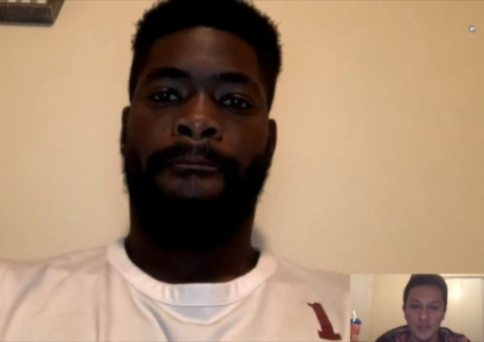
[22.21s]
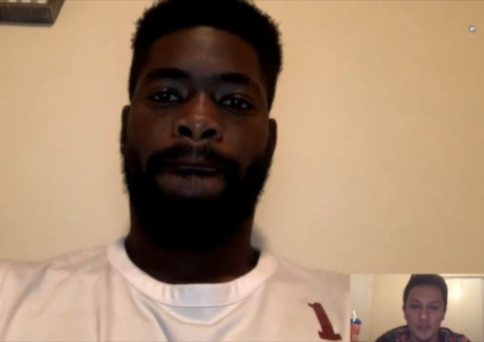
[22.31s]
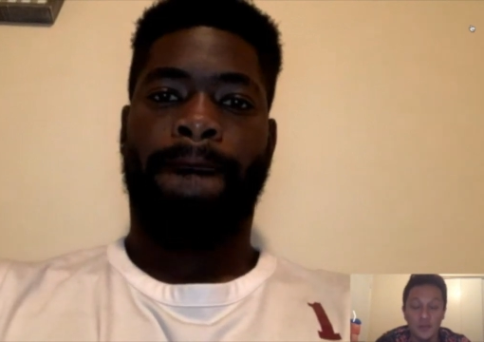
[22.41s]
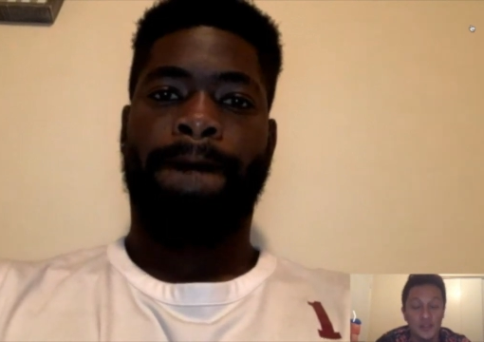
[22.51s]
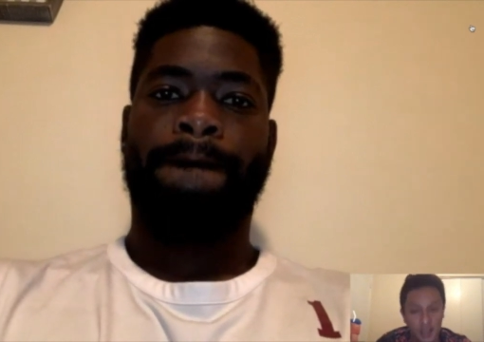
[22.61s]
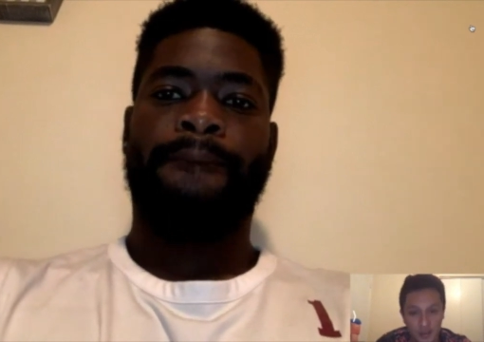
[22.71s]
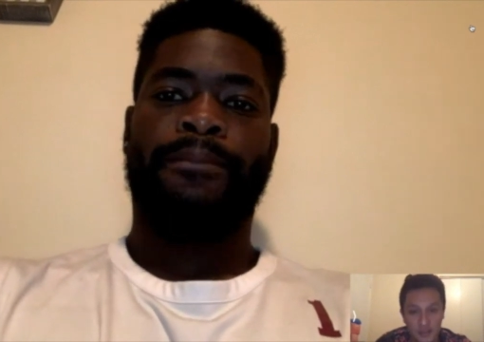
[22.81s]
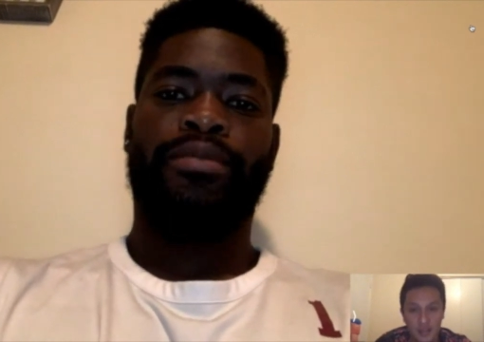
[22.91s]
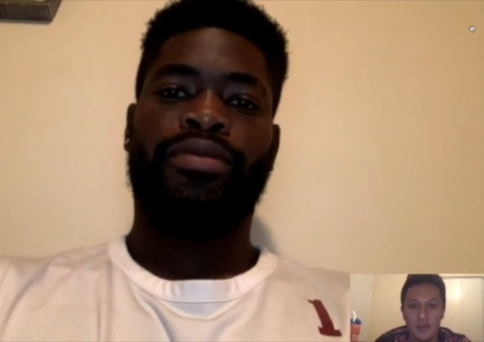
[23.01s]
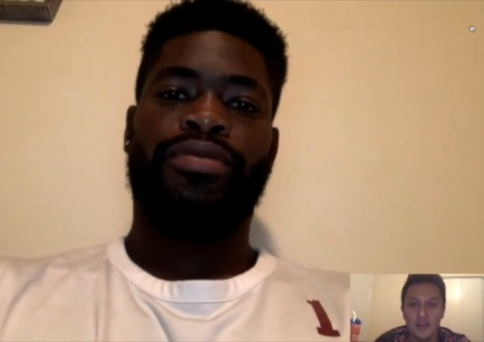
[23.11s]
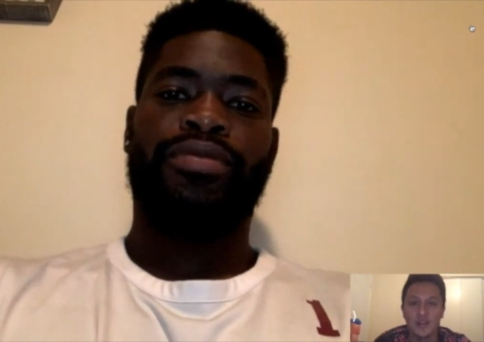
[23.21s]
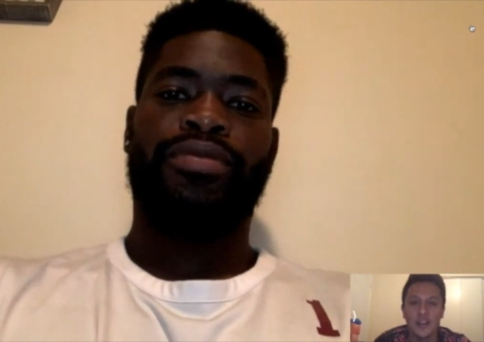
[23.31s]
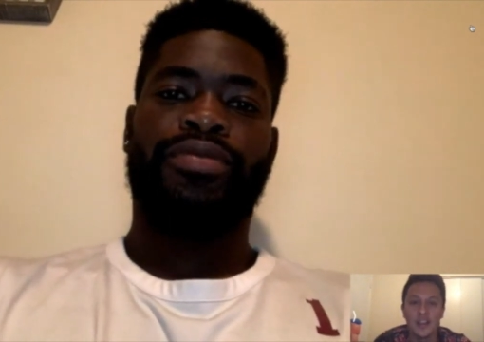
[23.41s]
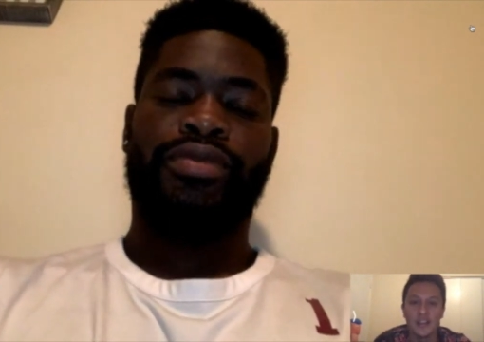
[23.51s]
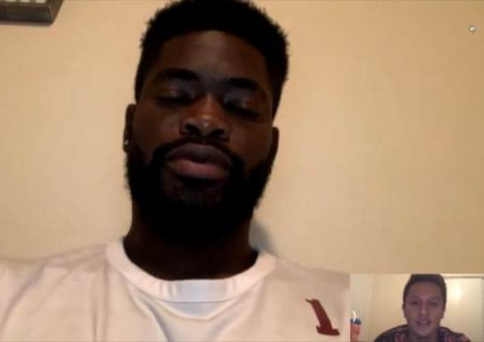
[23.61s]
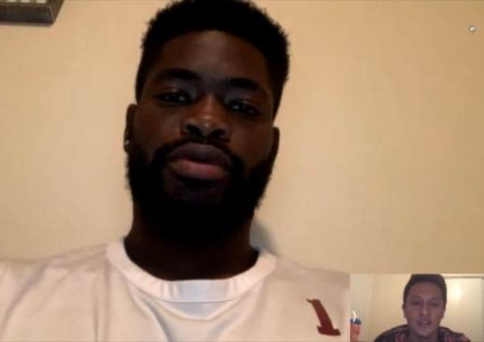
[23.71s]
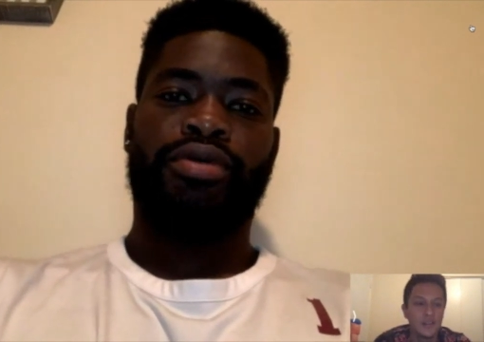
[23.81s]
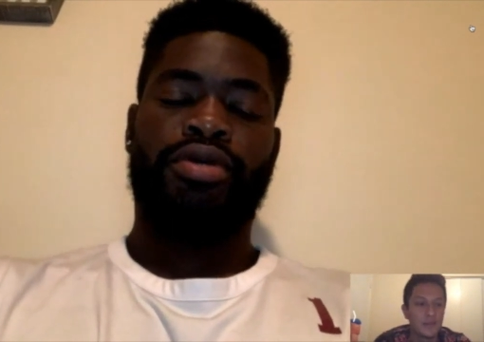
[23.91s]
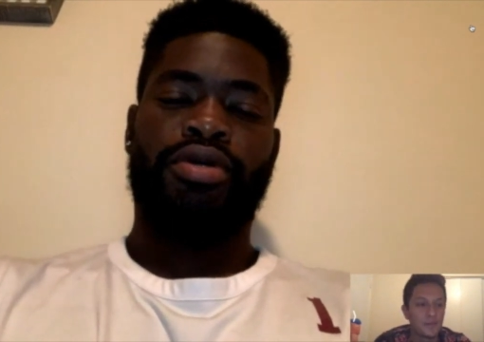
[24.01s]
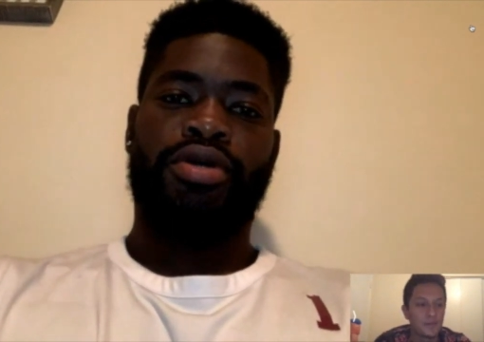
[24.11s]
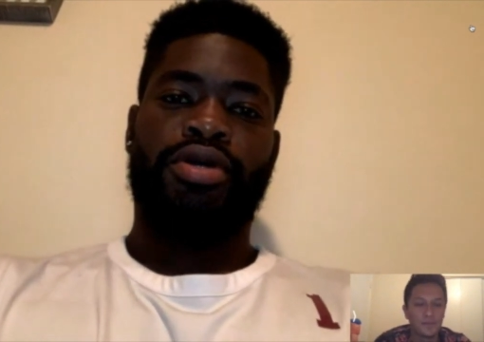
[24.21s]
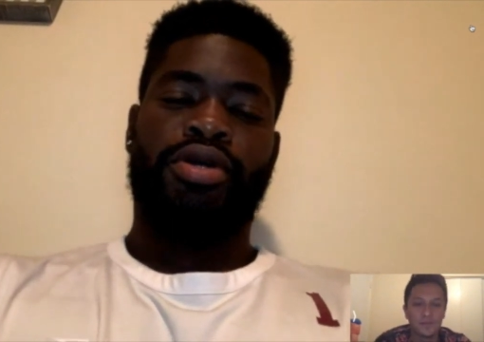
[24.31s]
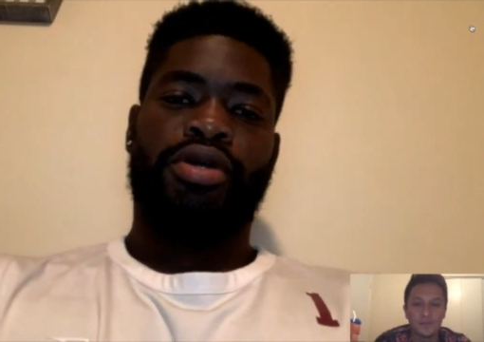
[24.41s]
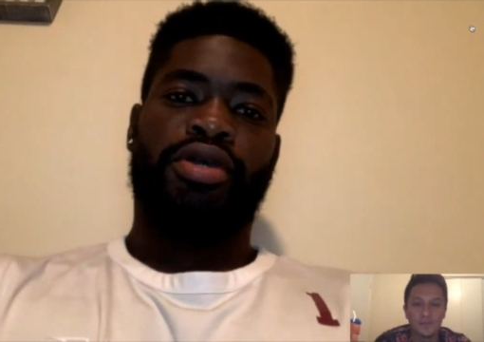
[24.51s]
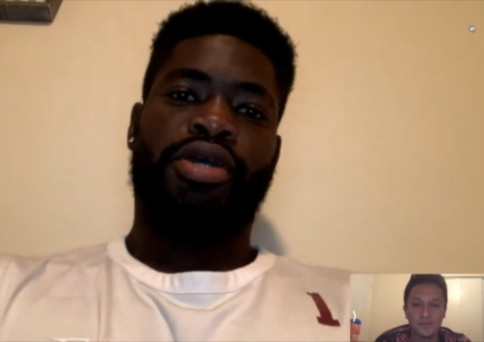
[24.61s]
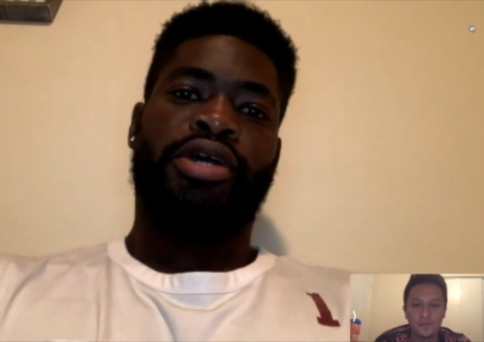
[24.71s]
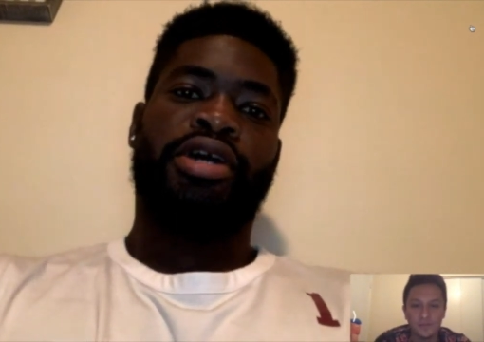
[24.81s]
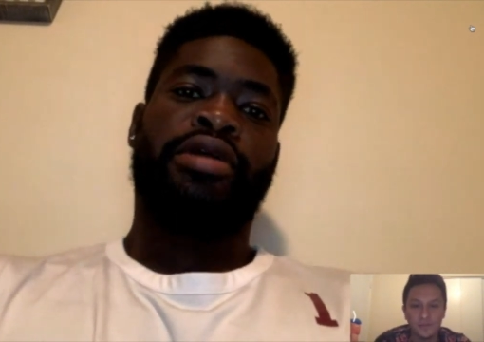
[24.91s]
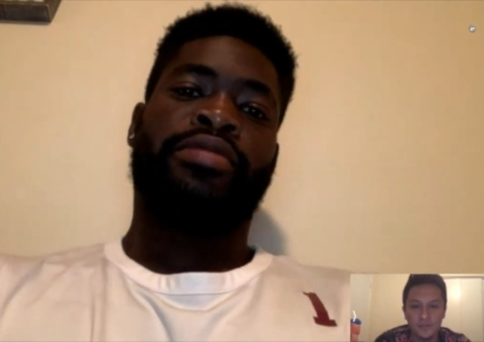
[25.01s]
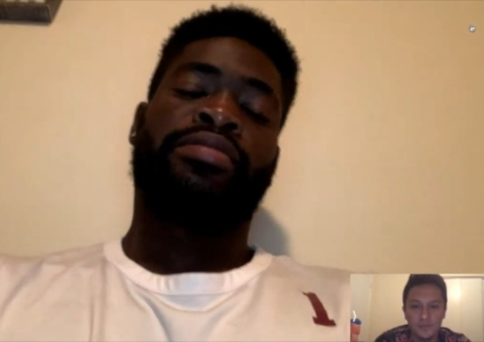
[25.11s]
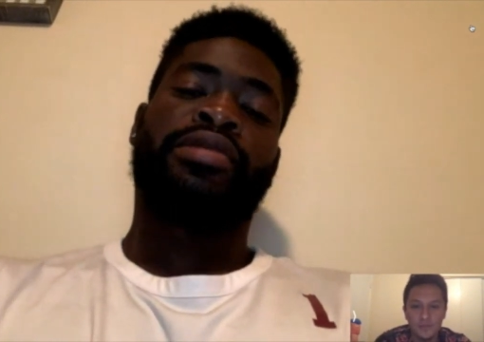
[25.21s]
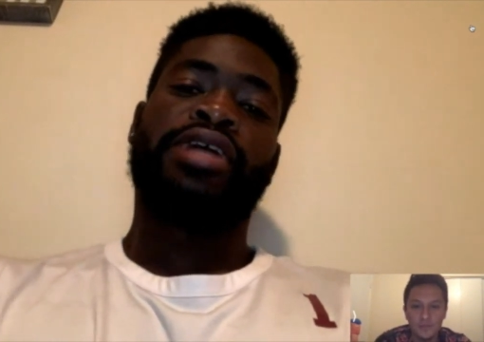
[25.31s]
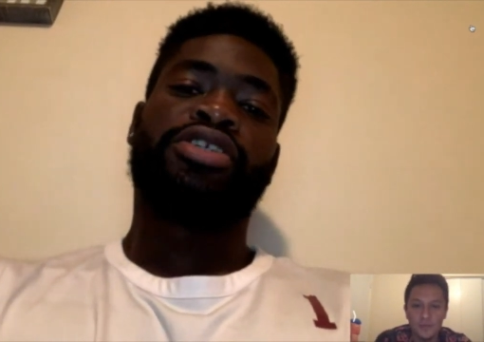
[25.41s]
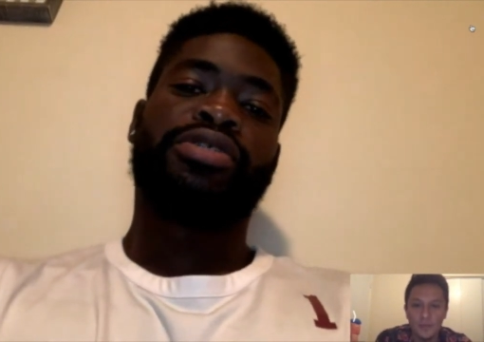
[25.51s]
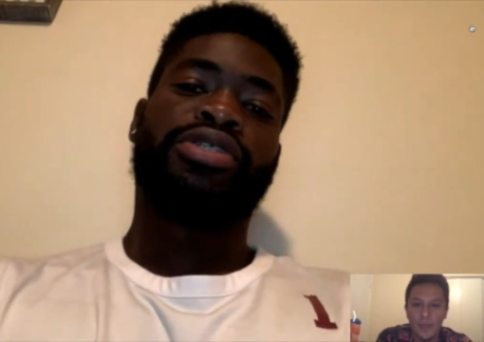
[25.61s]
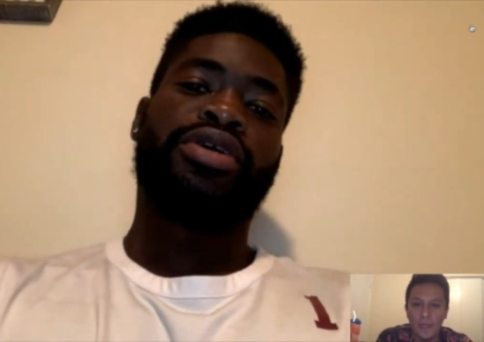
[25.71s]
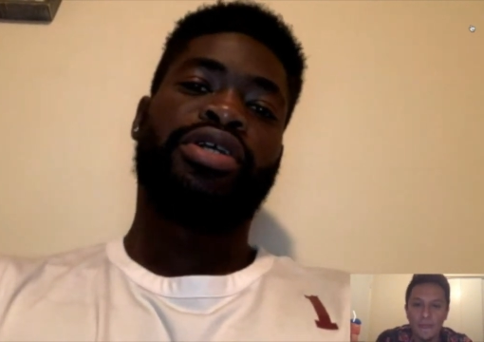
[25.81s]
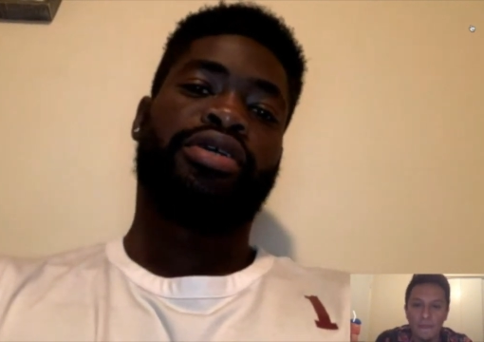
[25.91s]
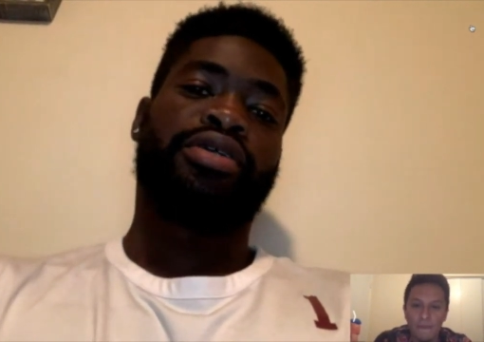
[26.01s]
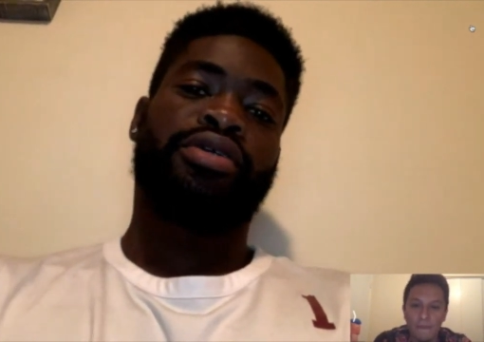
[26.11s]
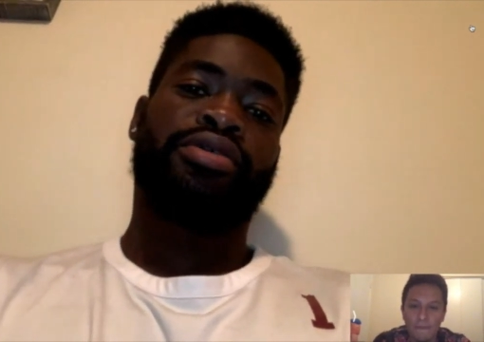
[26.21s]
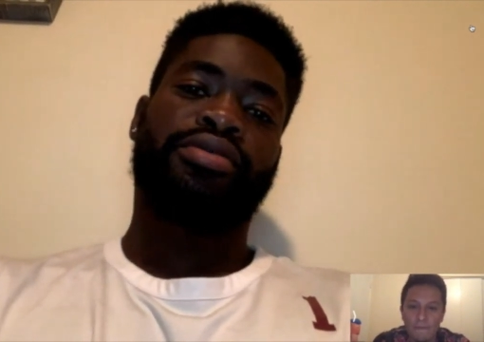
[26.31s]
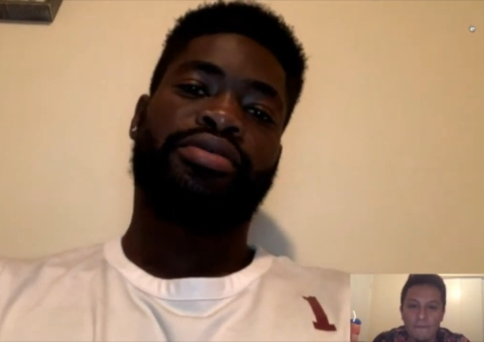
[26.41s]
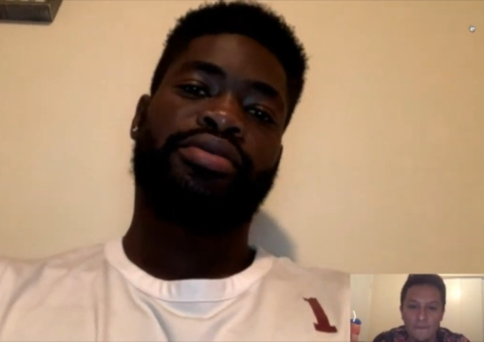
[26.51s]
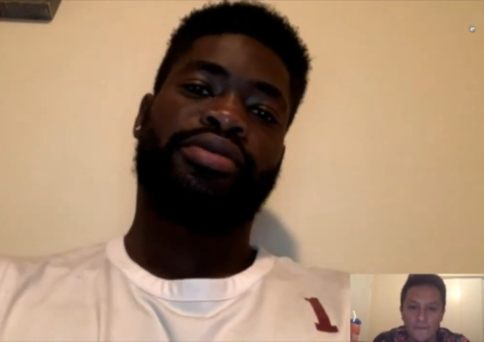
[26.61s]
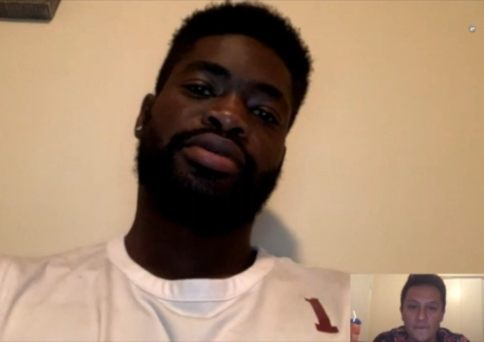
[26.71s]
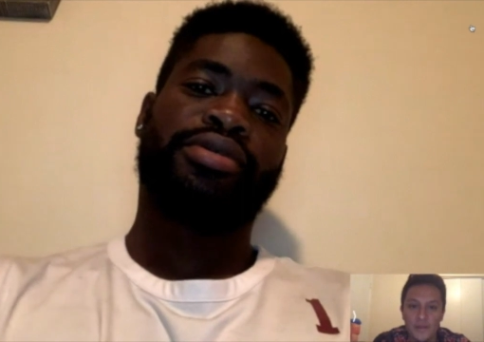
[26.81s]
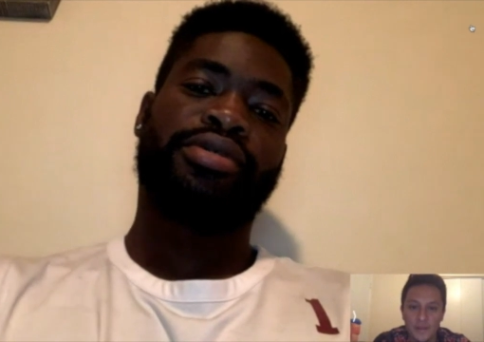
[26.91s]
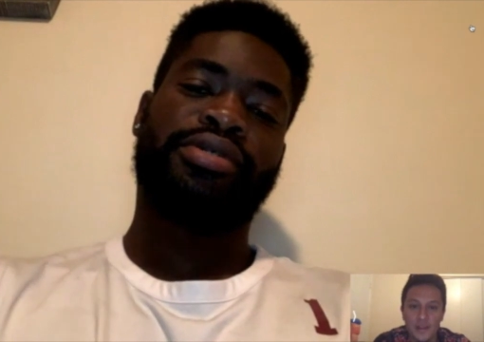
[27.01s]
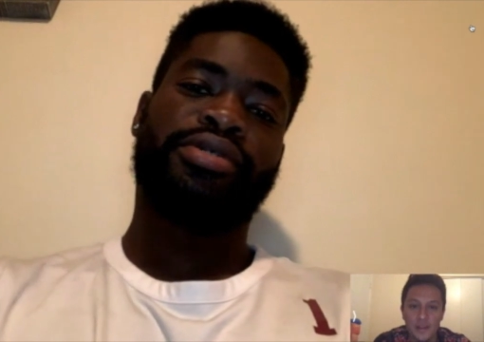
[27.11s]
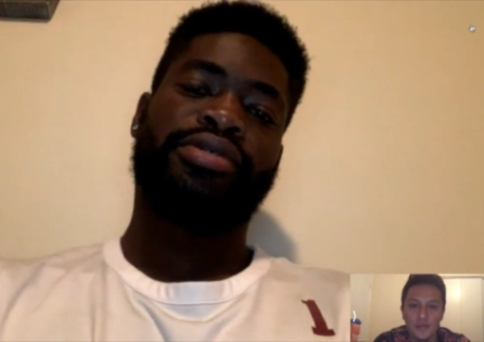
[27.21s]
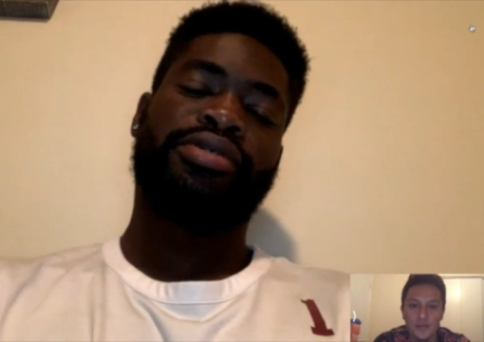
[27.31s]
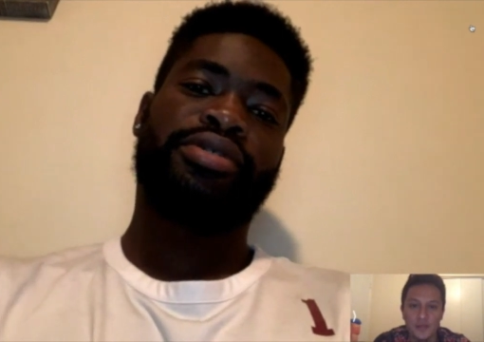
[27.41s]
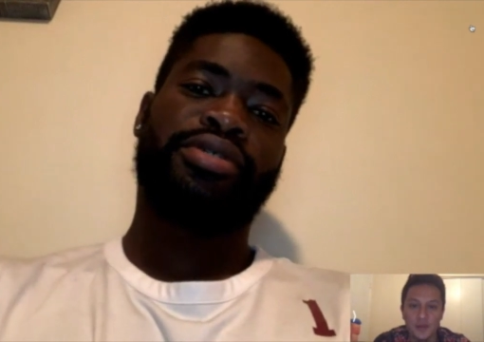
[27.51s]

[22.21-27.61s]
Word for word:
Speaker 1: for taking your time out of your day.
Speaker 2: Yeah, I'm, I'm glad to be doing it, you know?
Speaker 1: Yeah, for sure.